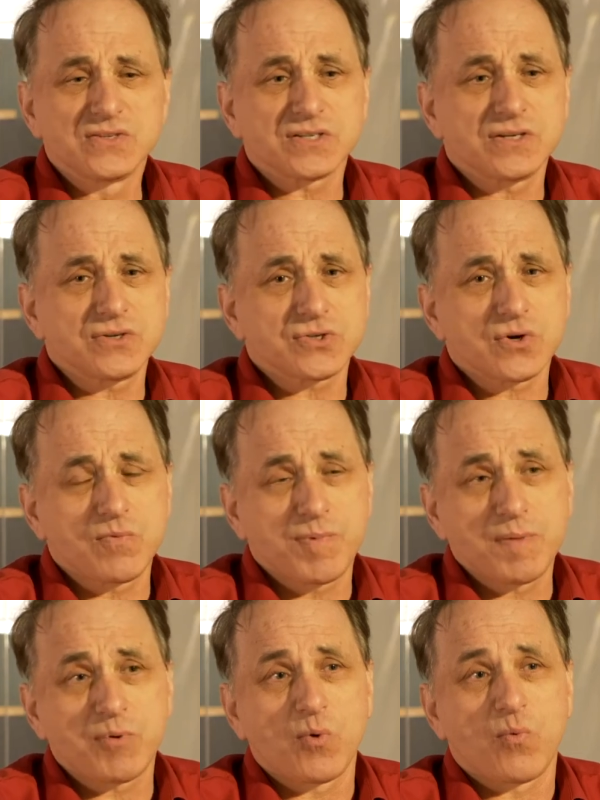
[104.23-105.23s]
It's going to show
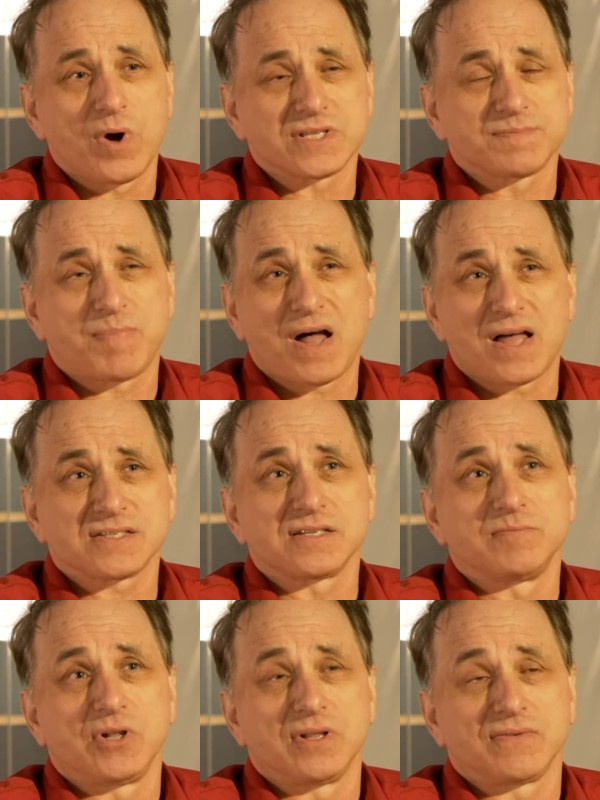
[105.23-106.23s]
people what's
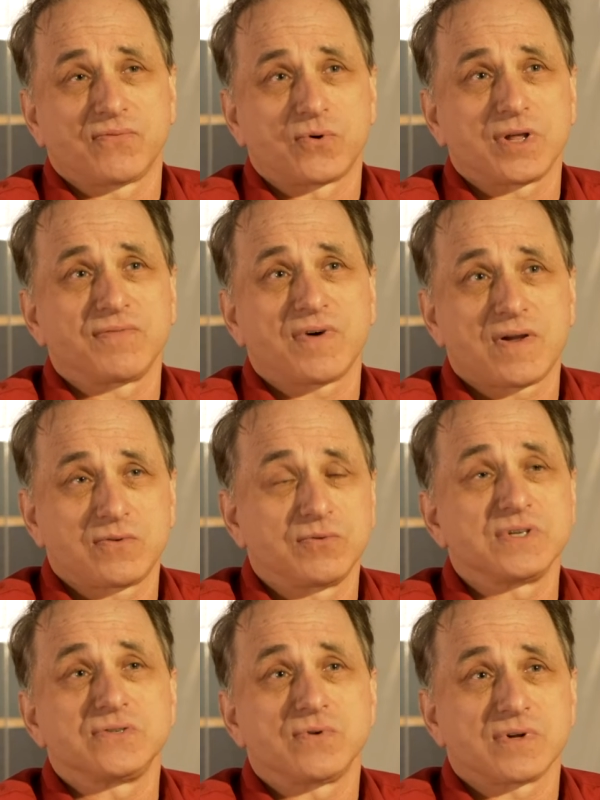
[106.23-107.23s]
possible at 45
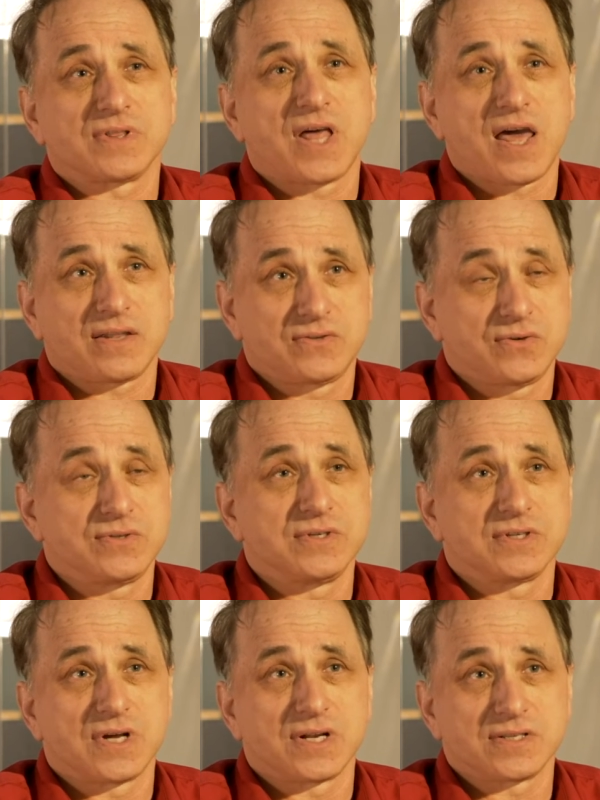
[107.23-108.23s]
degrees north latitude in
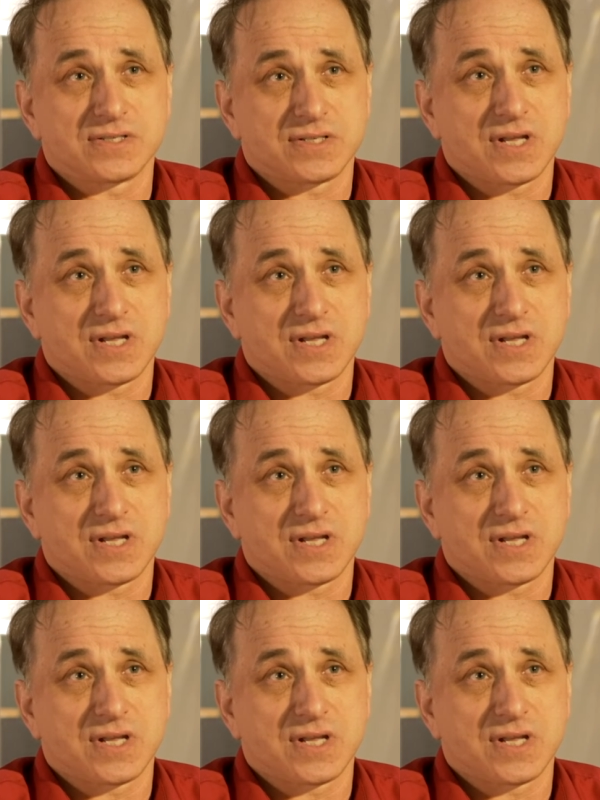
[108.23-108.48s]
the United